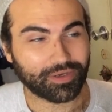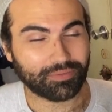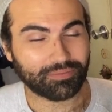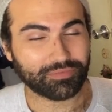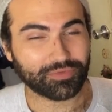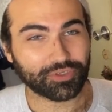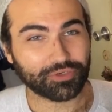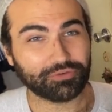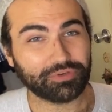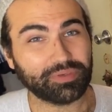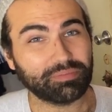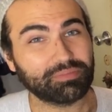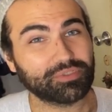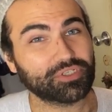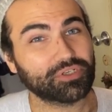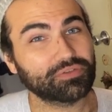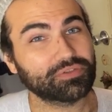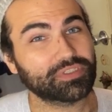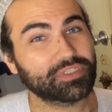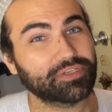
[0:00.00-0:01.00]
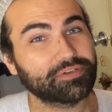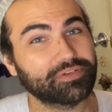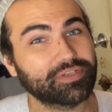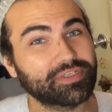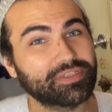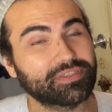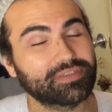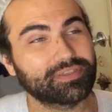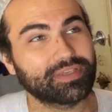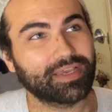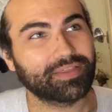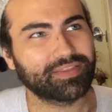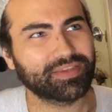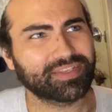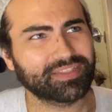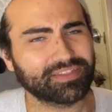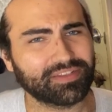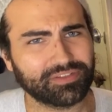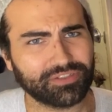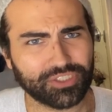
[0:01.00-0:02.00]
the Creepshow series. I think
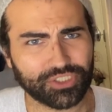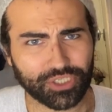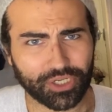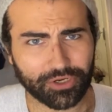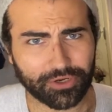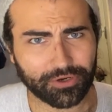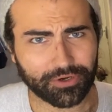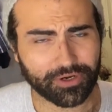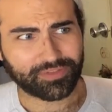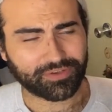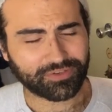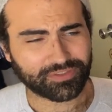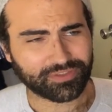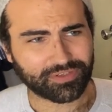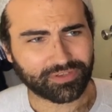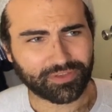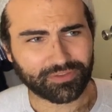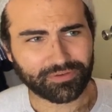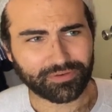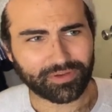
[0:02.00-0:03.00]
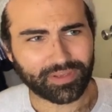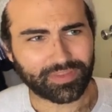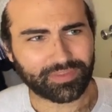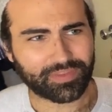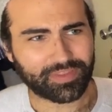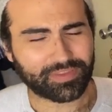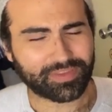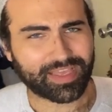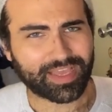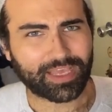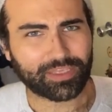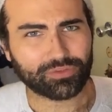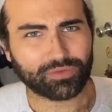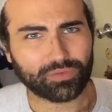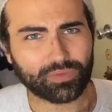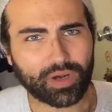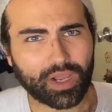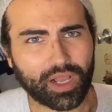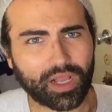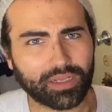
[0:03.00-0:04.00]
it's on Shudder. There's another, I think Castle
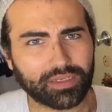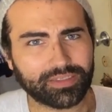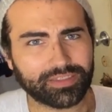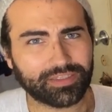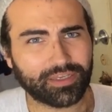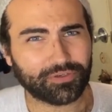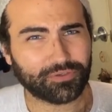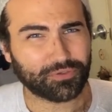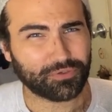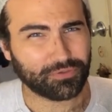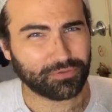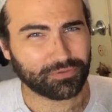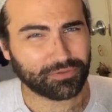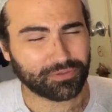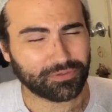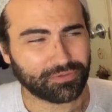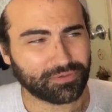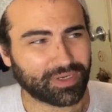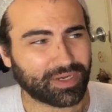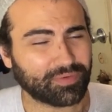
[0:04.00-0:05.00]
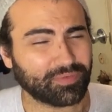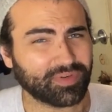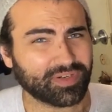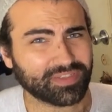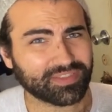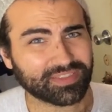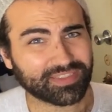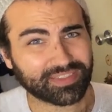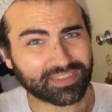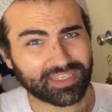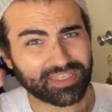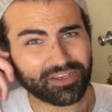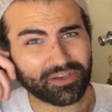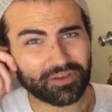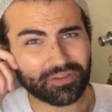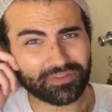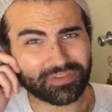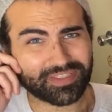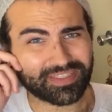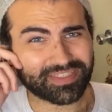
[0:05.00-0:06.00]
Rock is on Hulu. I want to see
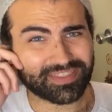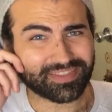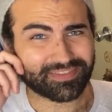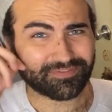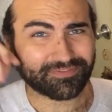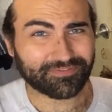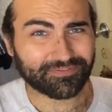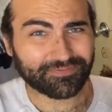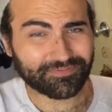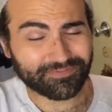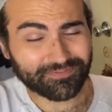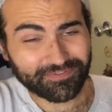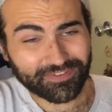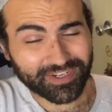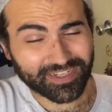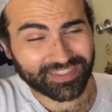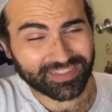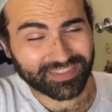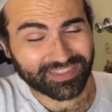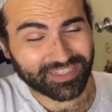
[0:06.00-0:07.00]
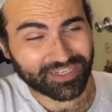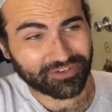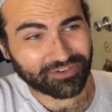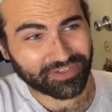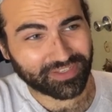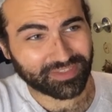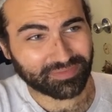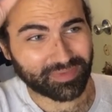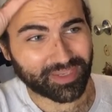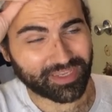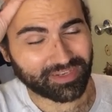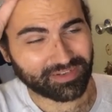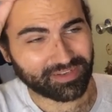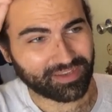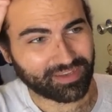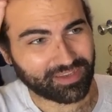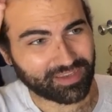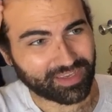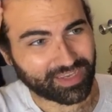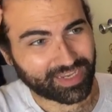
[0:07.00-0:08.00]
all these freaking series, man.
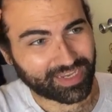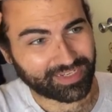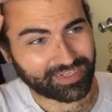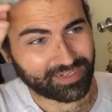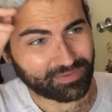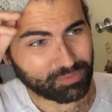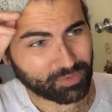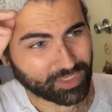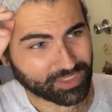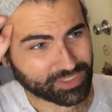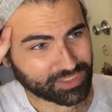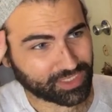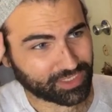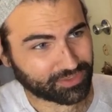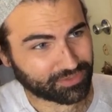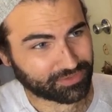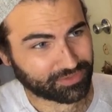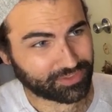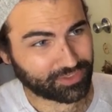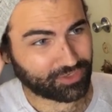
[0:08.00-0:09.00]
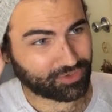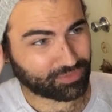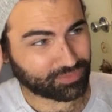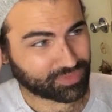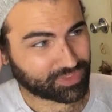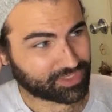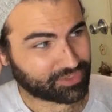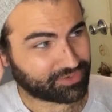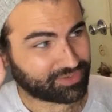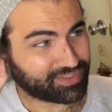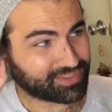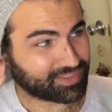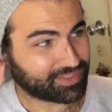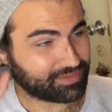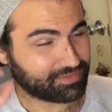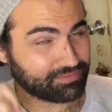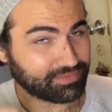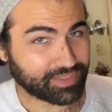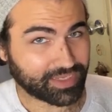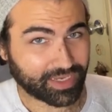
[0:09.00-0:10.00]
I did watch the Under the Dome series
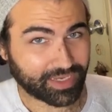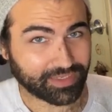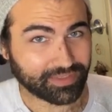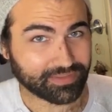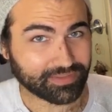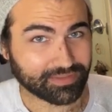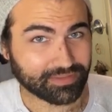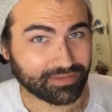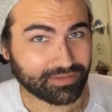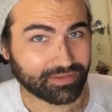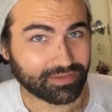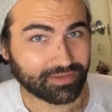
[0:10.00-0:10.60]
and yikes.